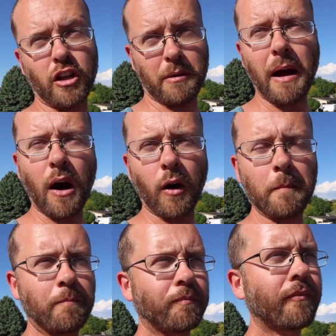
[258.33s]
a lot of
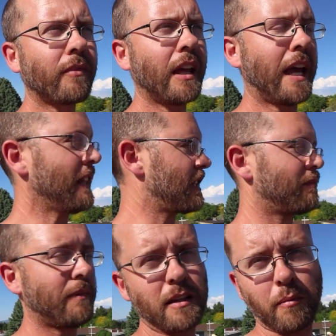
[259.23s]
power. And
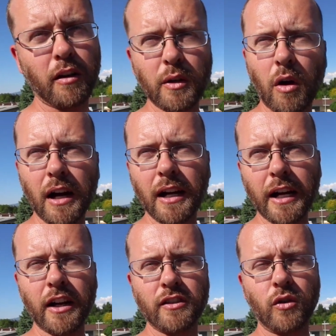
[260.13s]
that's, that's partly why
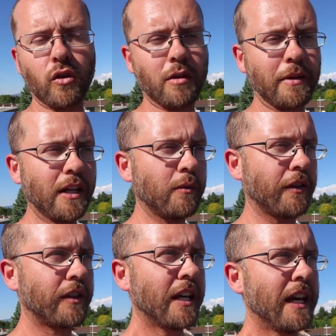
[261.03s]
I got solar to begin
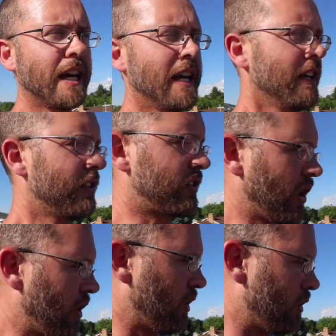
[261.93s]
with.
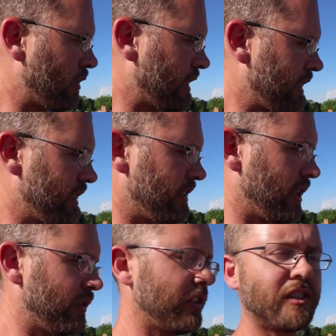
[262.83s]
So,
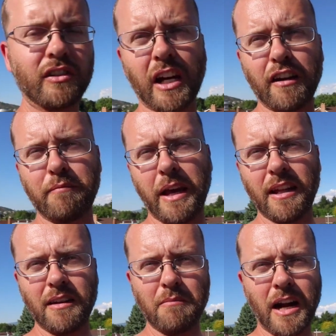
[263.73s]
you know, this has kind of
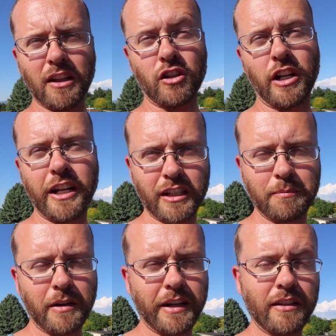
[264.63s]
been my learning
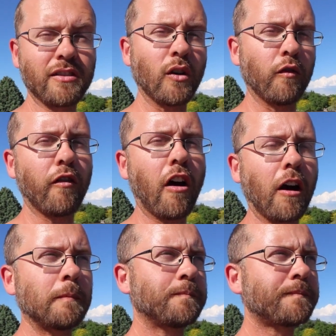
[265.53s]
experience so
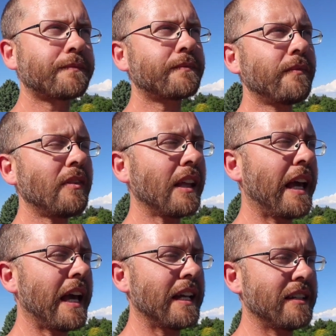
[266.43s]
far.
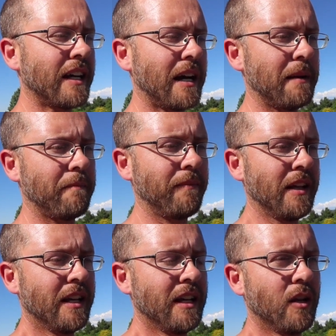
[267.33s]
And um,
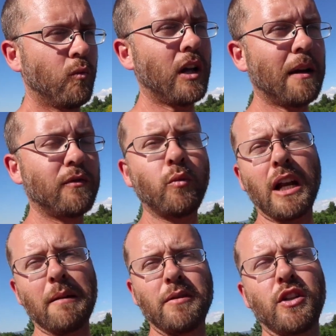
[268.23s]
what I'm
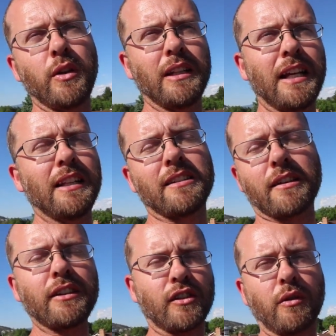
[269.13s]
what I've been doing lately is
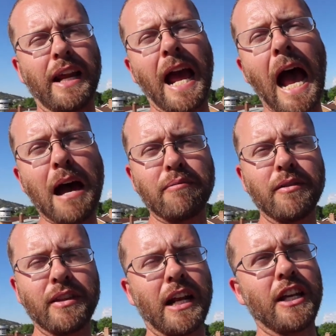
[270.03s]
I got this great app
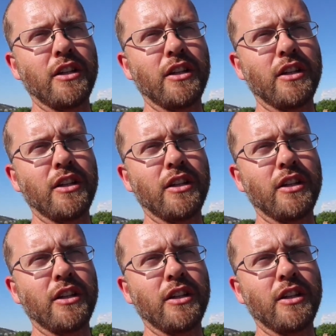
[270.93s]
that I